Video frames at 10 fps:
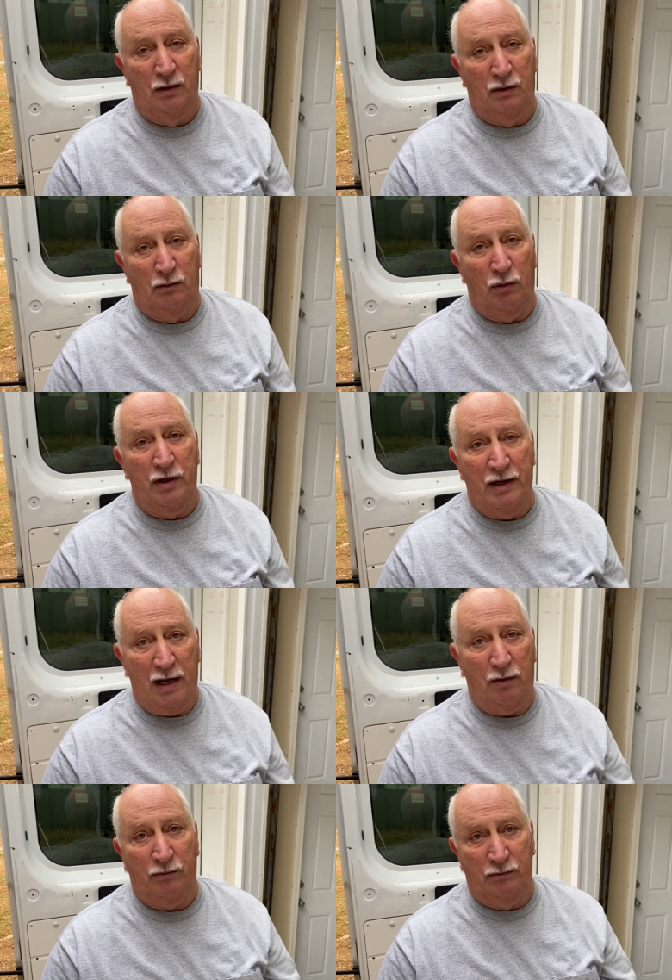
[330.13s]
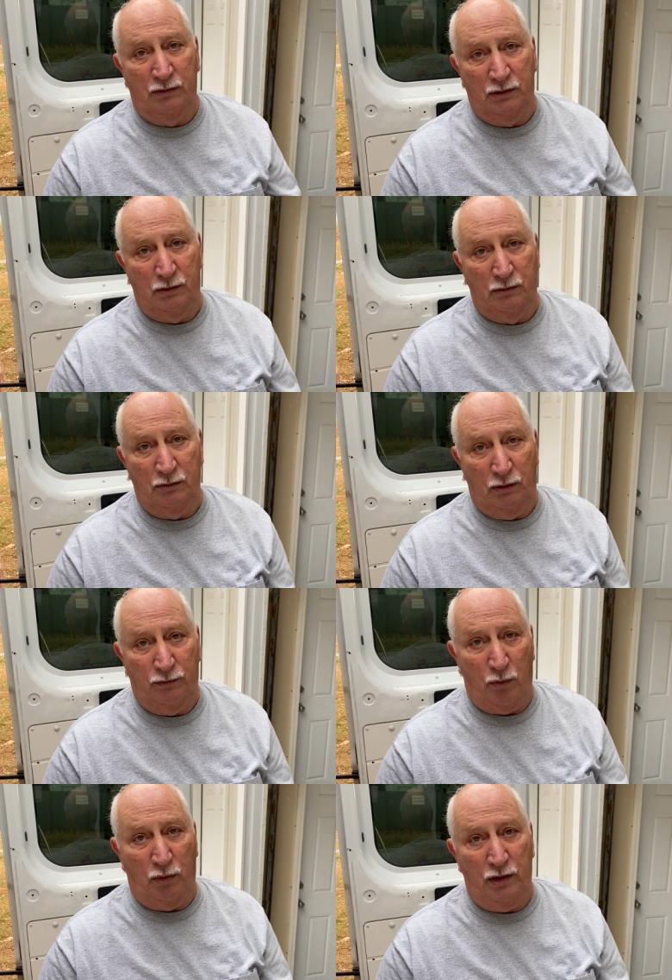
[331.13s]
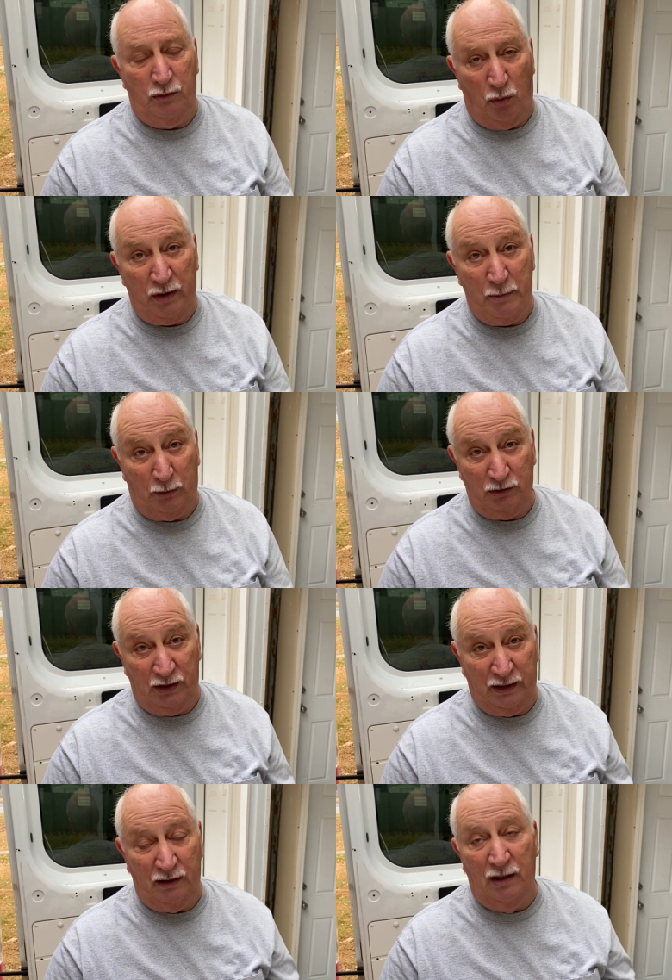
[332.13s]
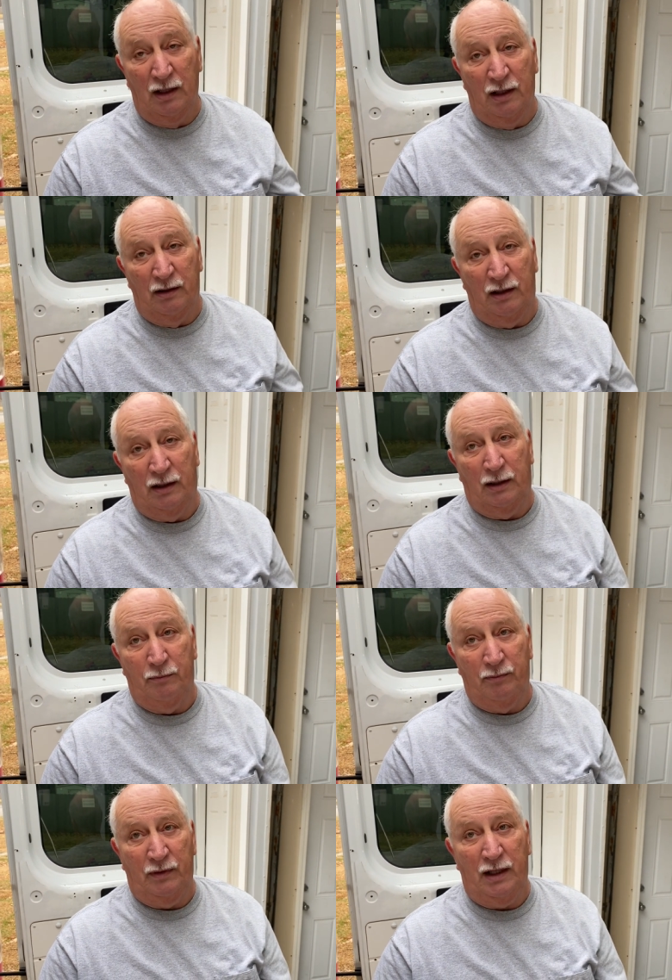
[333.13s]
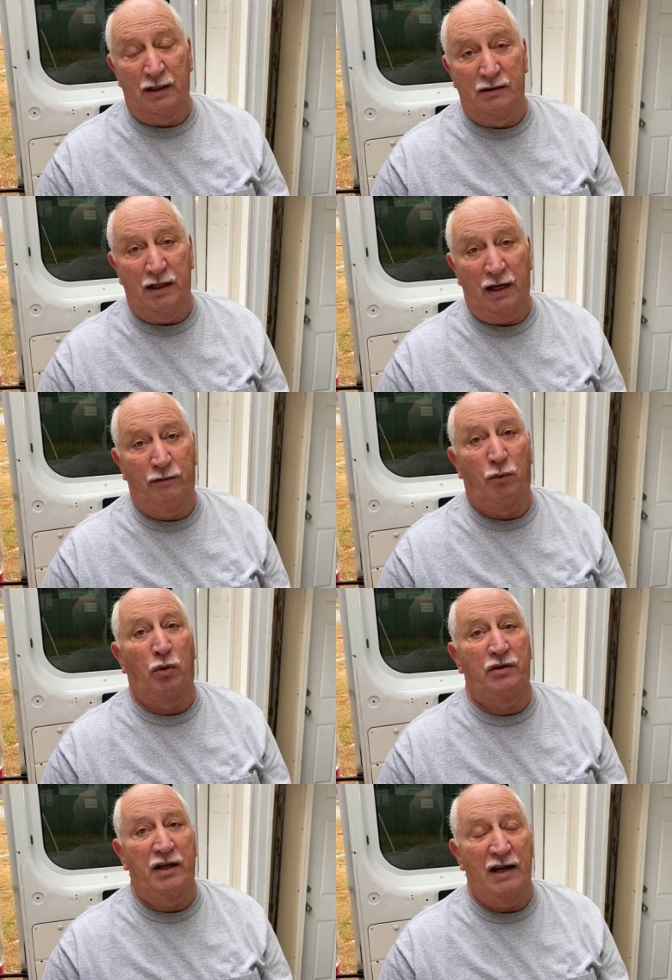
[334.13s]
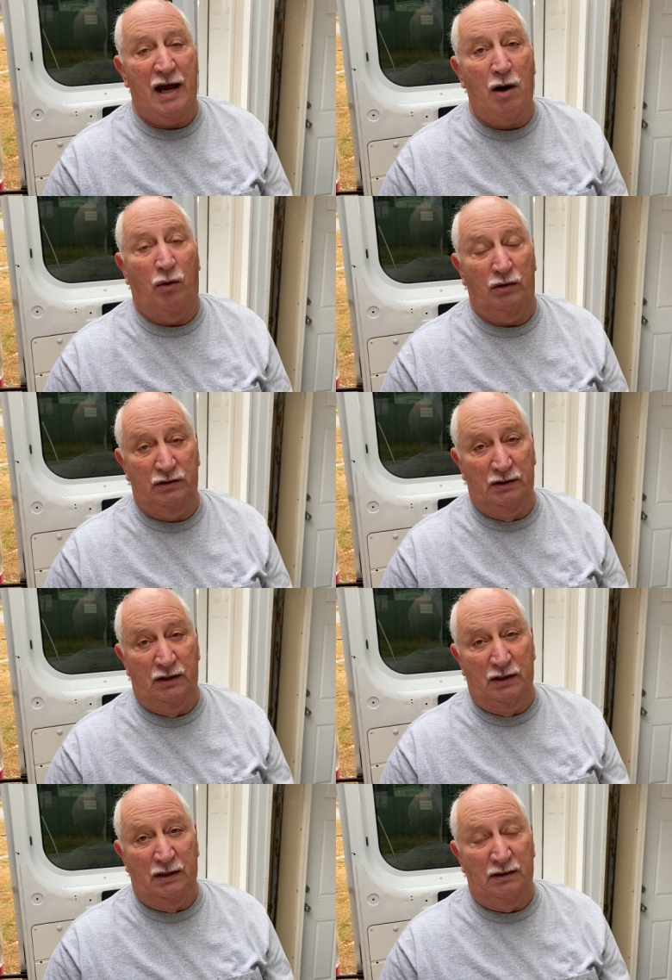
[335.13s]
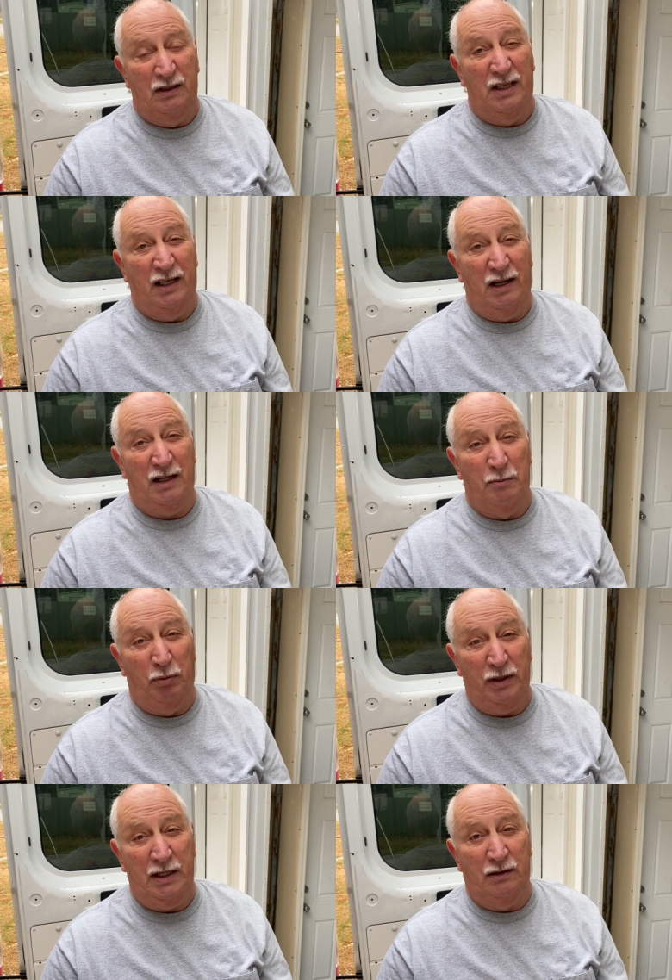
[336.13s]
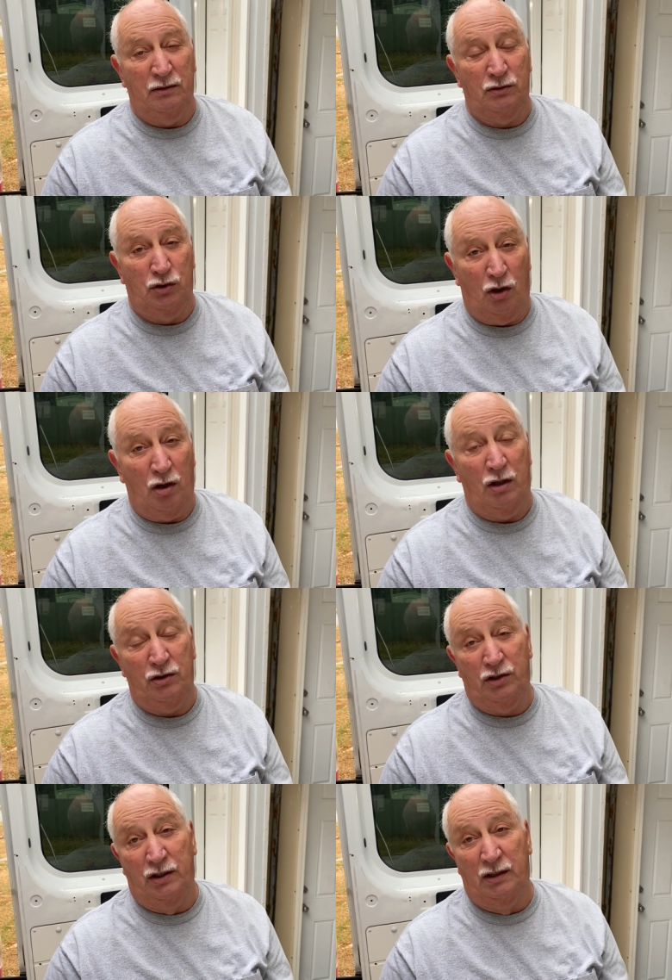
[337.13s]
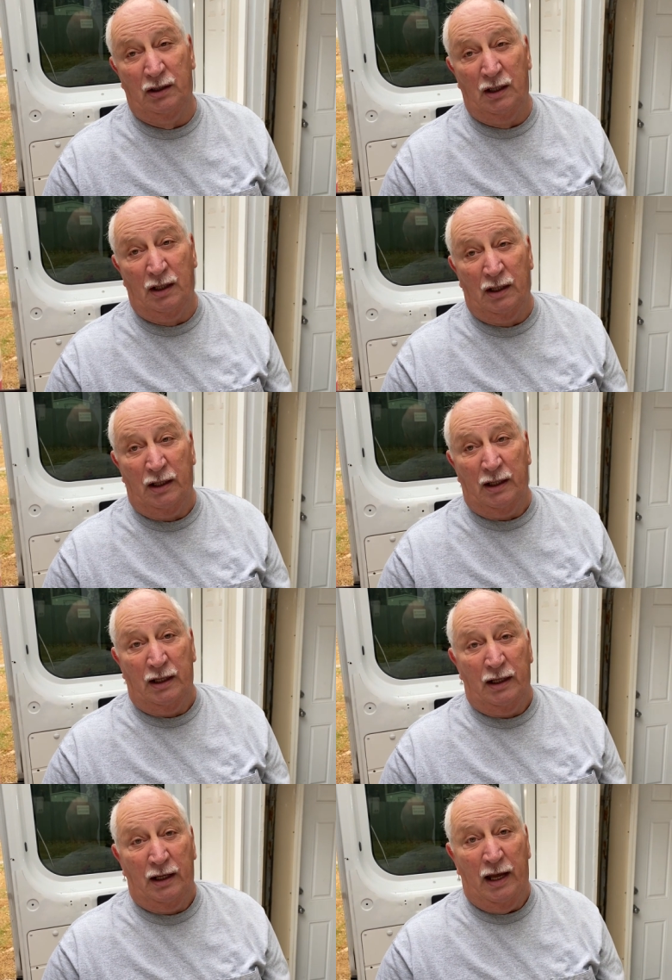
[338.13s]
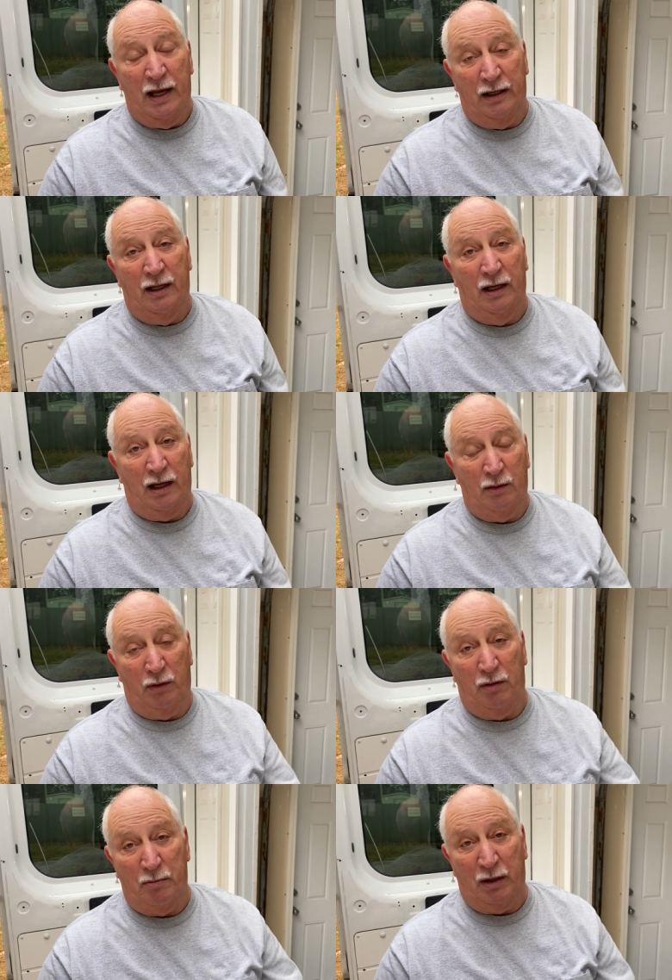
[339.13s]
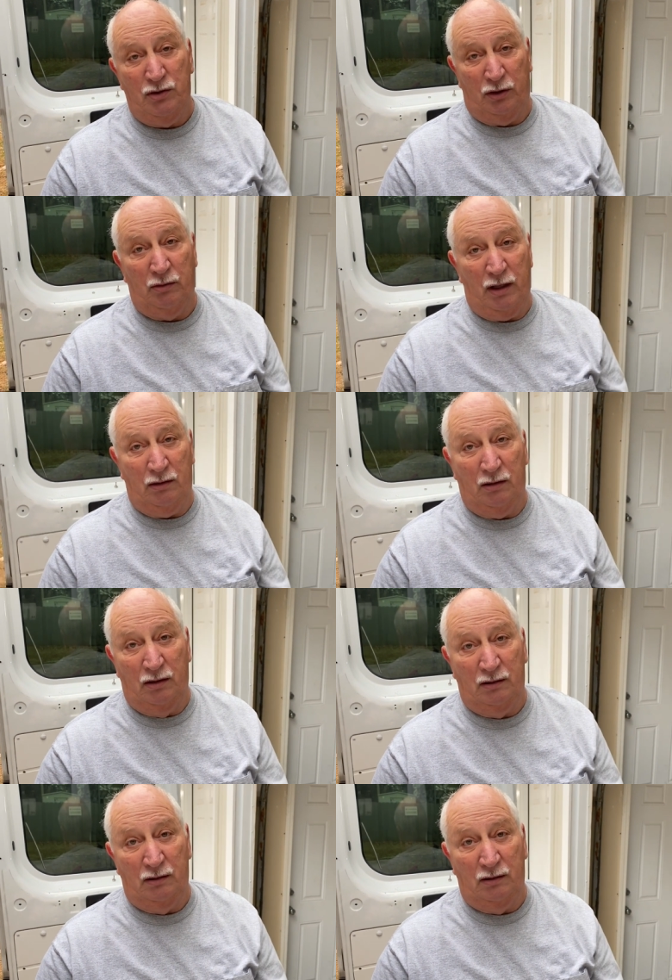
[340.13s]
run down to 40, 20%, it can take 14 hours to get a complete charge. And I didn't want to run my generator